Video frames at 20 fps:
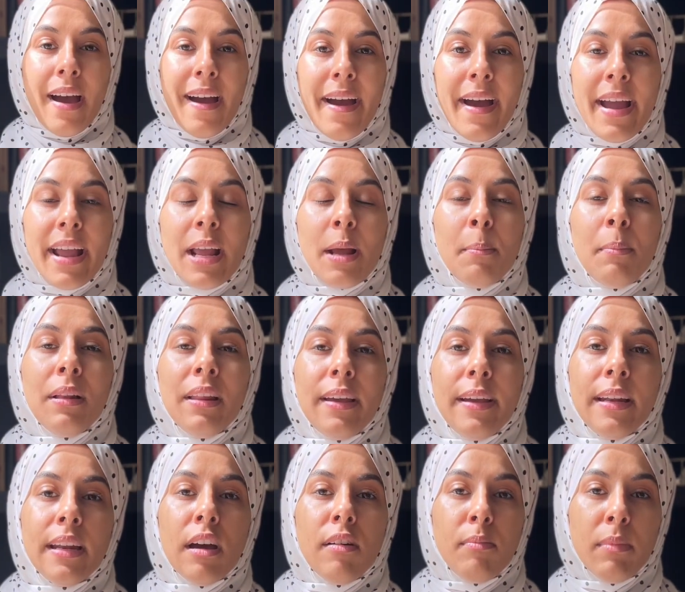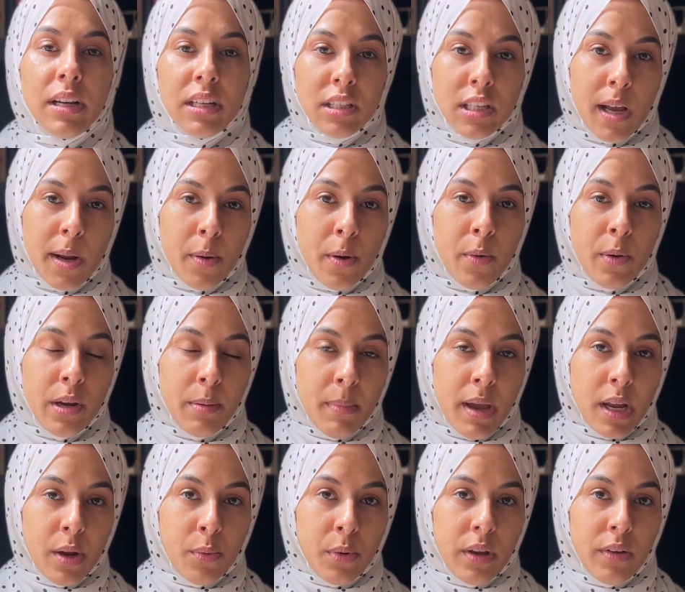I complain of my sorrow and my
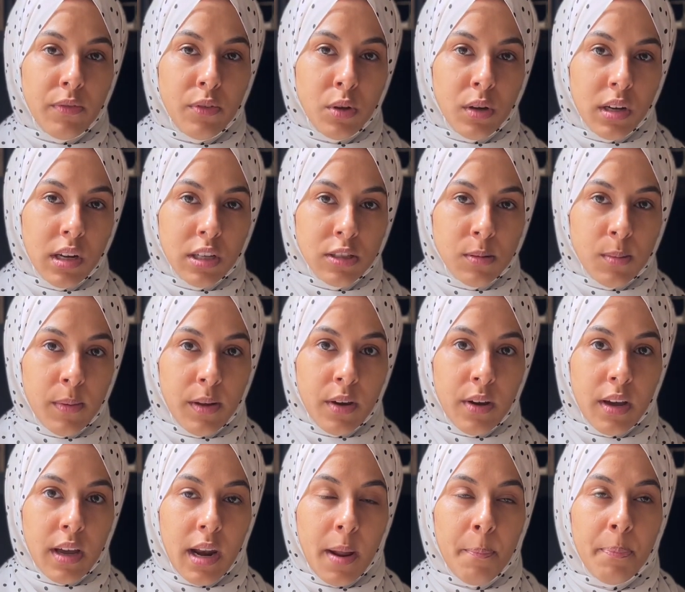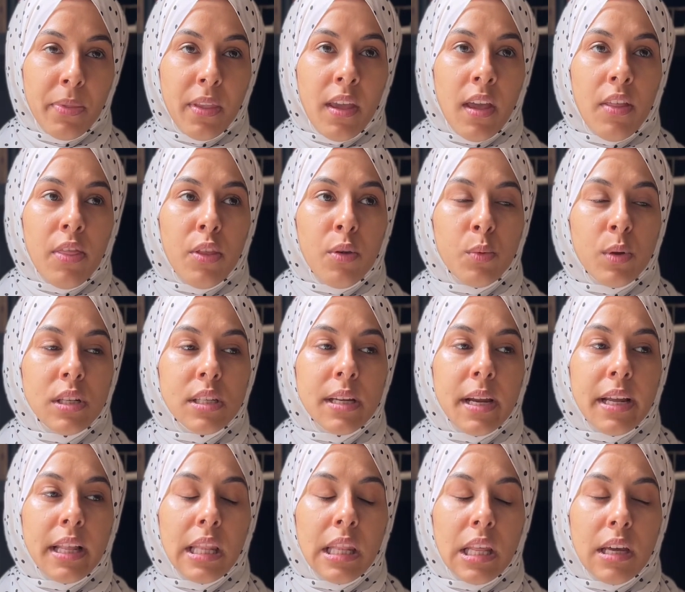grief to Allah subhanahu wa ta'ala. The reason
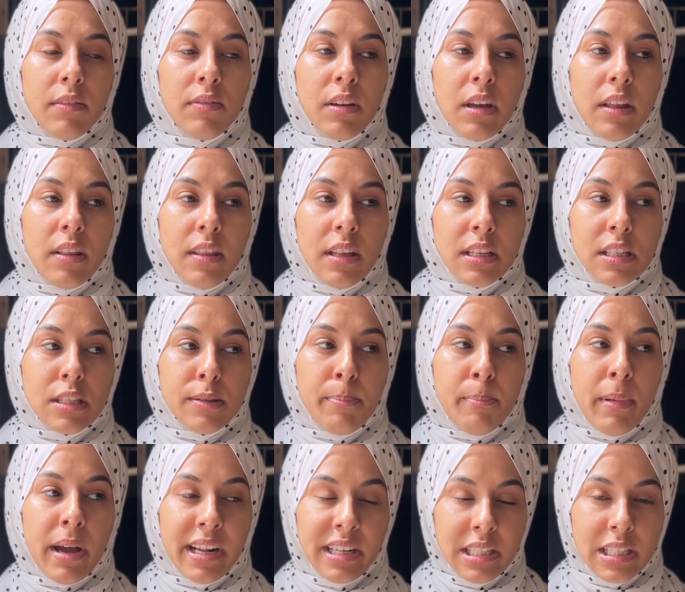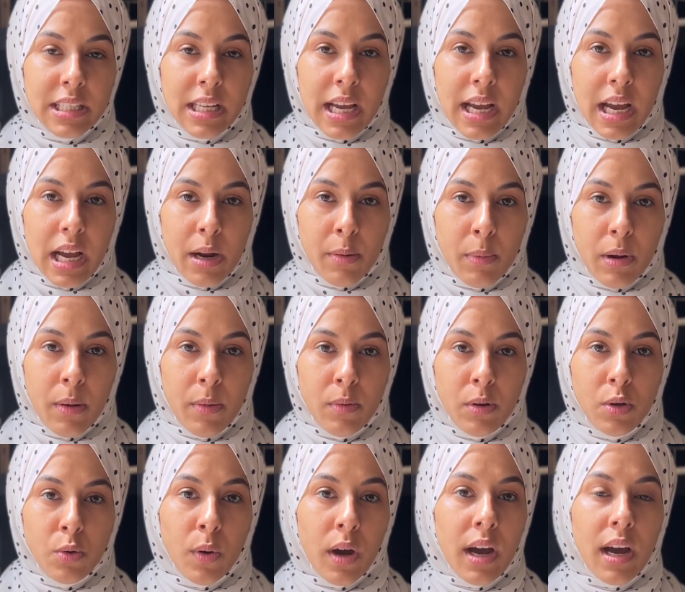I love this mindset around
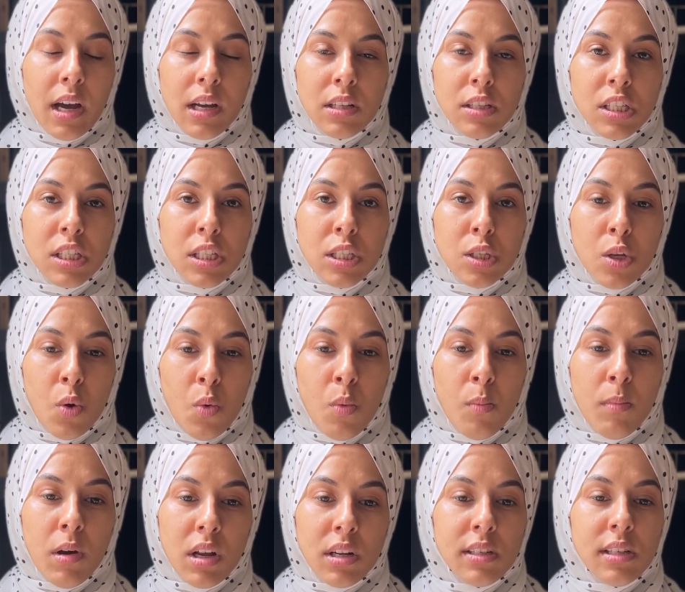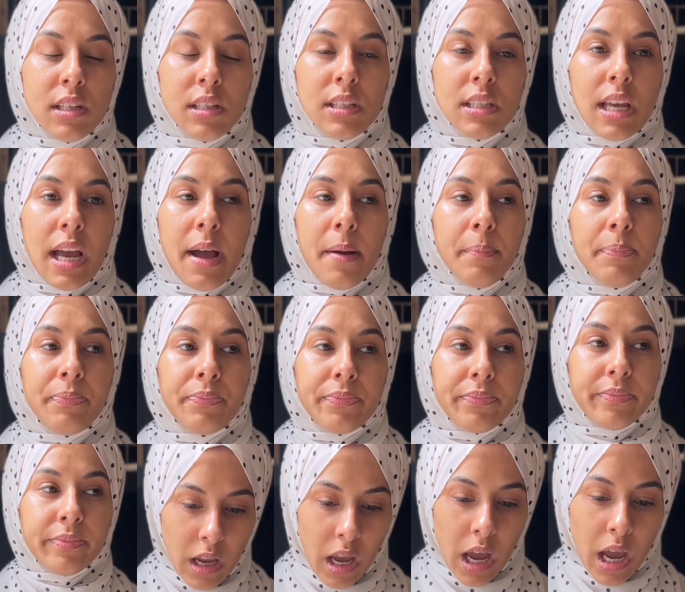dua so much is that
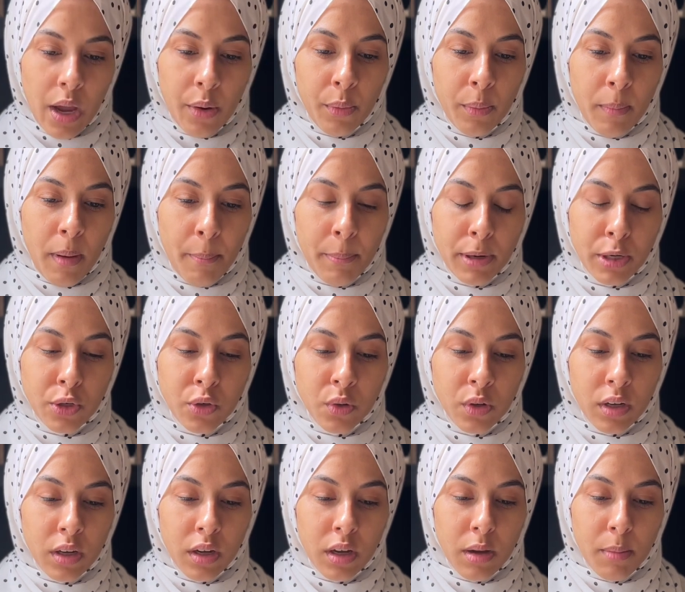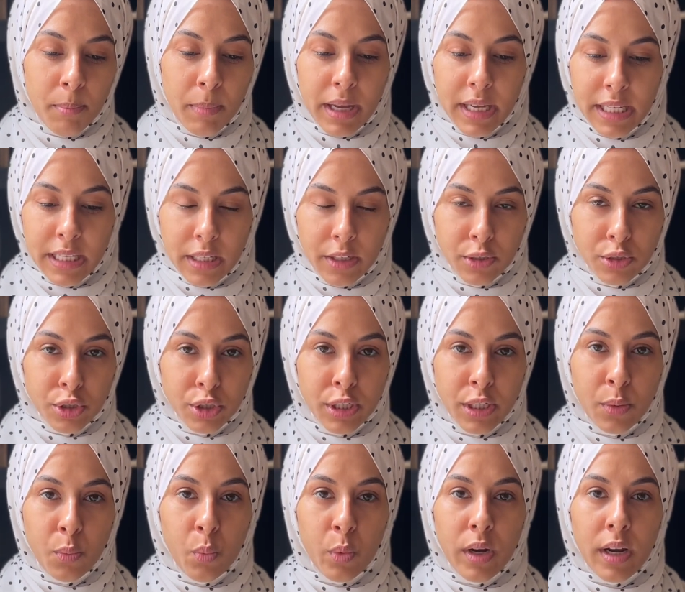I remember during my healing journey
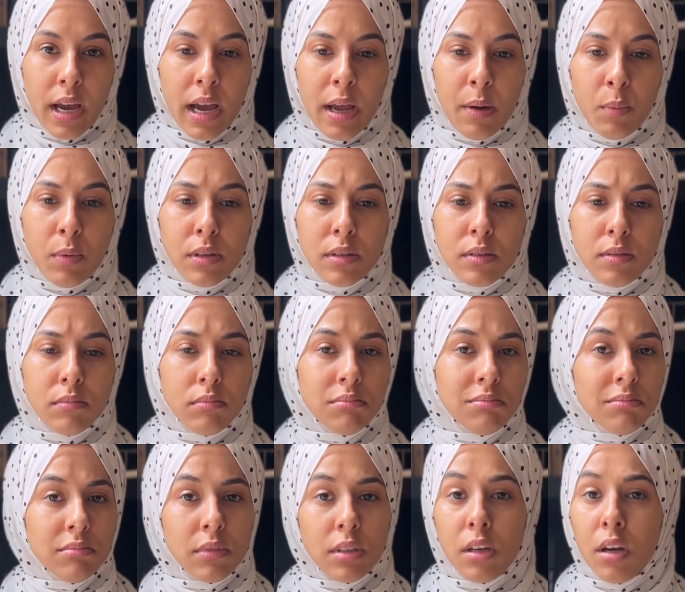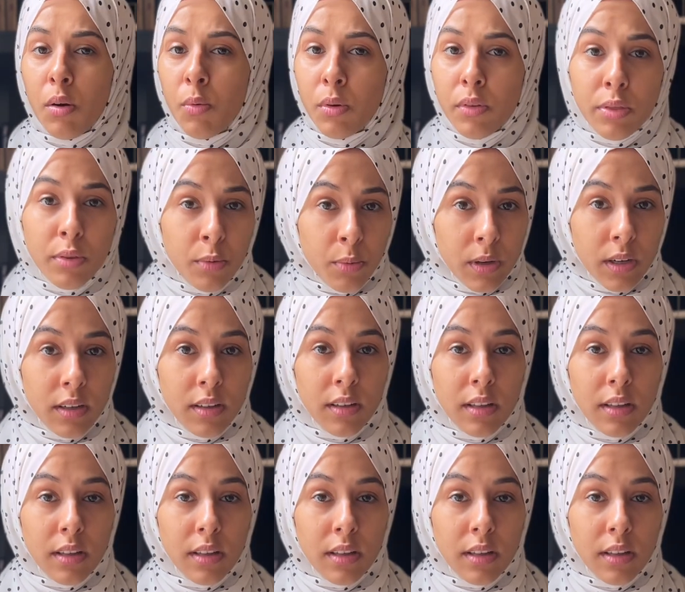when I was going through it,